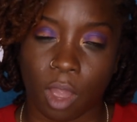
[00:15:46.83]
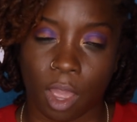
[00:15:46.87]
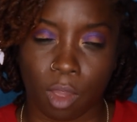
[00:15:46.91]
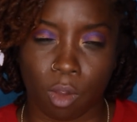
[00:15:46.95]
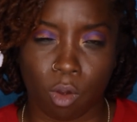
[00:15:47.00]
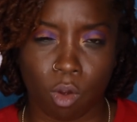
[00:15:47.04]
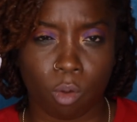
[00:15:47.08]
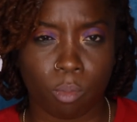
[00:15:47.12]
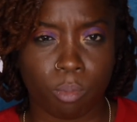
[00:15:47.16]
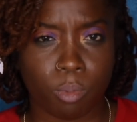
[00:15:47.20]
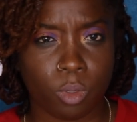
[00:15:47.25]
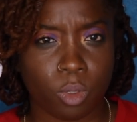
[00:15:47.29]
I
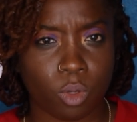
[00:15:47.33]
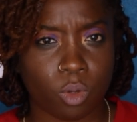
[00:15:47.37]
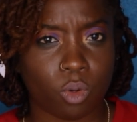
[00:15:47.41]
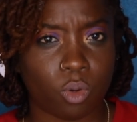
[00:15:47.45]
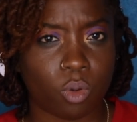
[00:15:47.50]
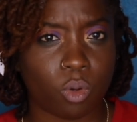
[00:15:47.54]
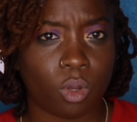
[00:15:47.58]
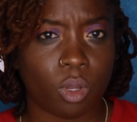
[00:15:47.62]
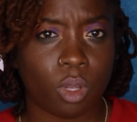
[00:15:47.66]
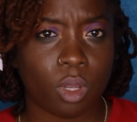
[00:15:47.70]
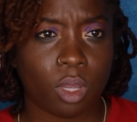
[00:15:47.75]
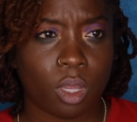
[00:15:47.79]
hope
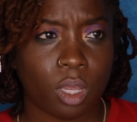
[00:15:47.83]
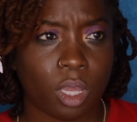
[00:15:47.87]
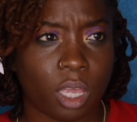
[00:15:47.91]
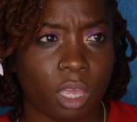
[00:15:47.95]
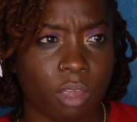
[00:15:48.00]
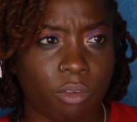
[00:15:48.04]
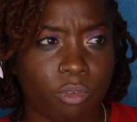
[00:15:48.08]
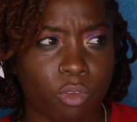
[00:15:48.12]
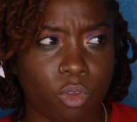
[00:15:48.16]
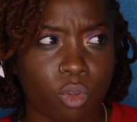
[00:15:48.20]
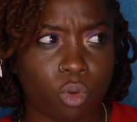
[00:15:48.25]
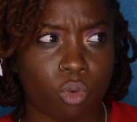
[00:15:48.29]
you,
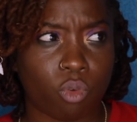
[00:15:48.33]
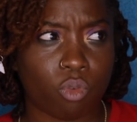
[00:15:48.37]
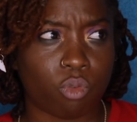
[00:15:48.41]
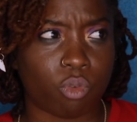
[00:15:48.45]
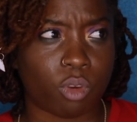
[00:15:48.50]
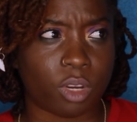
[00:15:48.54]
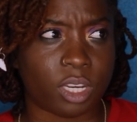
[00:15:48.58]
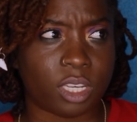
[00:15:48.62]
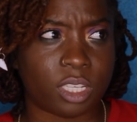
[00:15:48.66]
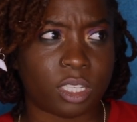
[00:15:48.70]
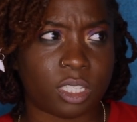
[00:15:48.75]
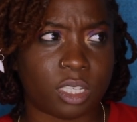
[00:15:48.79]
if you
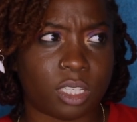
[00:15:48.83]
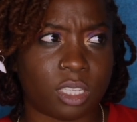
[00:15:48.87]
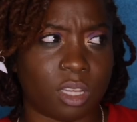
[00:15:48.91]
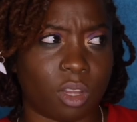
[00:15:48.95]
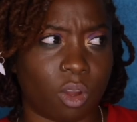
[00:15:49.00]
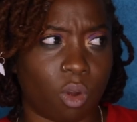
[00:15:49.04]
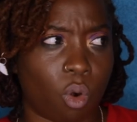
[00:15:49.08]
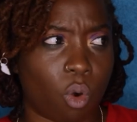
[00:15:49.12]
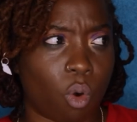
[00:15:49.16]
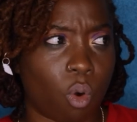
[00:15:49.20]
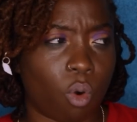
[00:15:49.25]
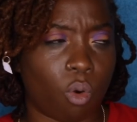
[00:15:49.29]
reached
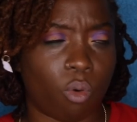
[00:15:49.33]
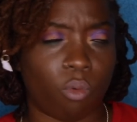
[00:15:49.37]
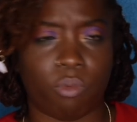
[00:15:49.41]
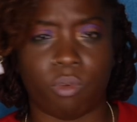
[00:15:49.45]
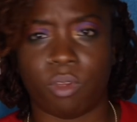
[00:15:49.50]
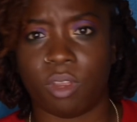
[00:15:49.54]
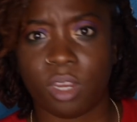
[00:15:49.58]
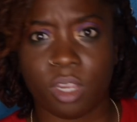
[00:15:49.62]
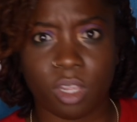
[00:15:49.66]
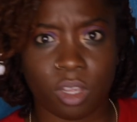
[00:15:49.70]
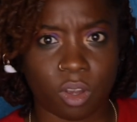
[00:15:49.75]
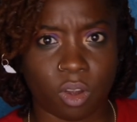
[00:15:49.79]
the whole
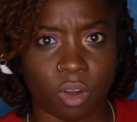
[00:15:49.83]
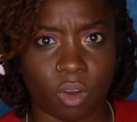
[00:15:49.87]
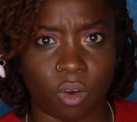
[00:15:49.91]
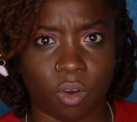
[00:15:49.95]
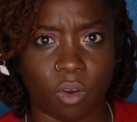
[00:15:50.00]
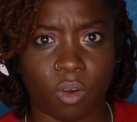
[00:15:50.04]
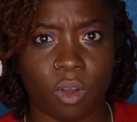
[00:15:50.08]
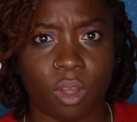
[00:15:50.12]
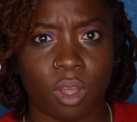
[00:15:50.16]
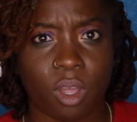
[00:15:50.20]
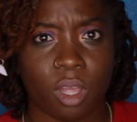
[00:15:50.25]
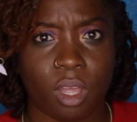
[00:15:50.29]

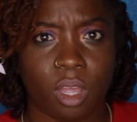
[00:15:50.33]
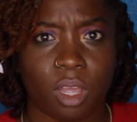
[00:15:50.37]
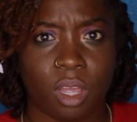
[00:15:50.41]
video,